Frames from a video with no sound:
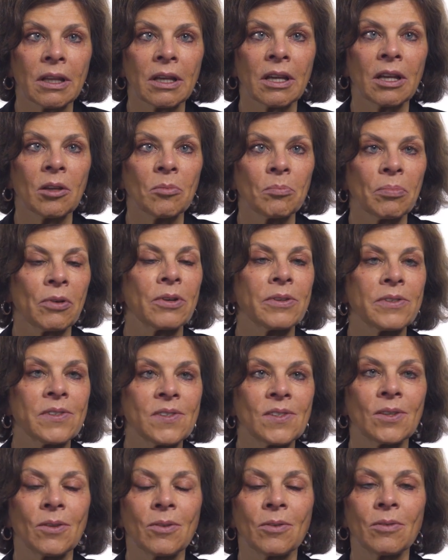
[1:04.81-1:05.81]
the
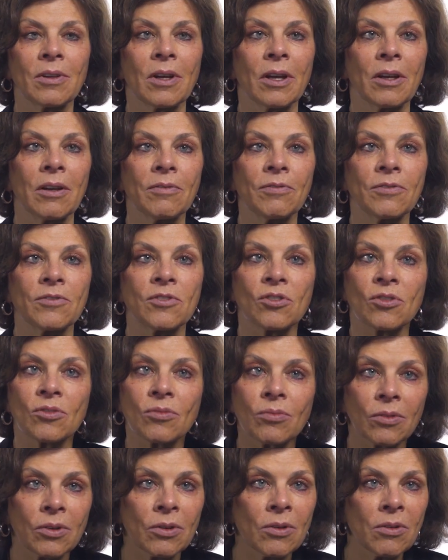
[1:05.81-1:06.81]
pursuit of
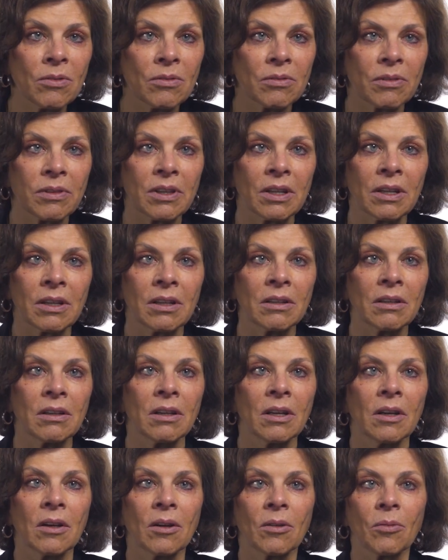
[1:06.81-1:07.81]
truth in
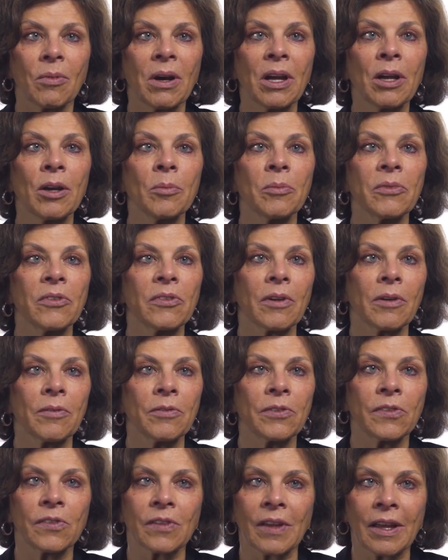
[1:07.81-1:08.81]
realms
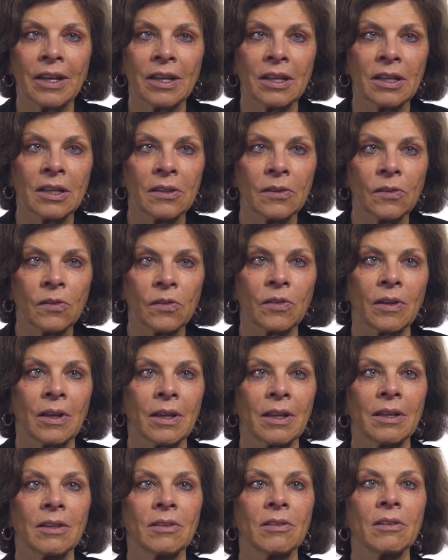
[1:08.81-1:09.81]
of science
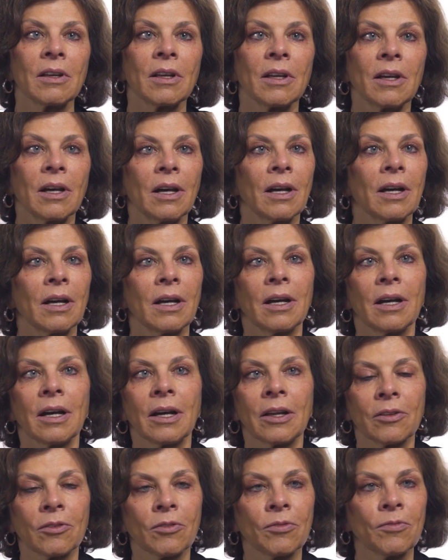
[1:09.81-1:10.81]
and
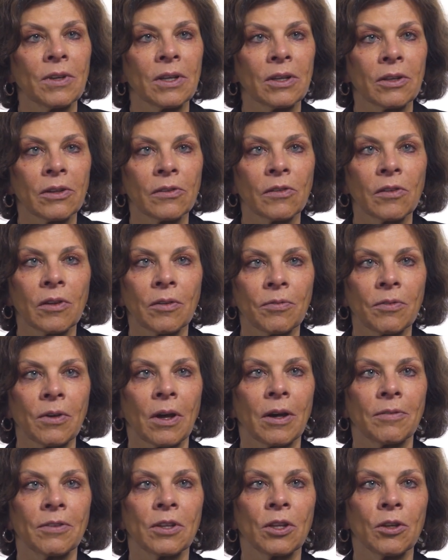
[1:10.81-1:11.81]
other fields
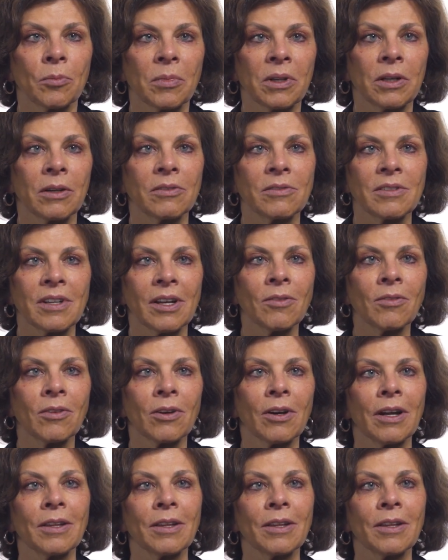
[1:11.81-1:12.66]
of human endeavor.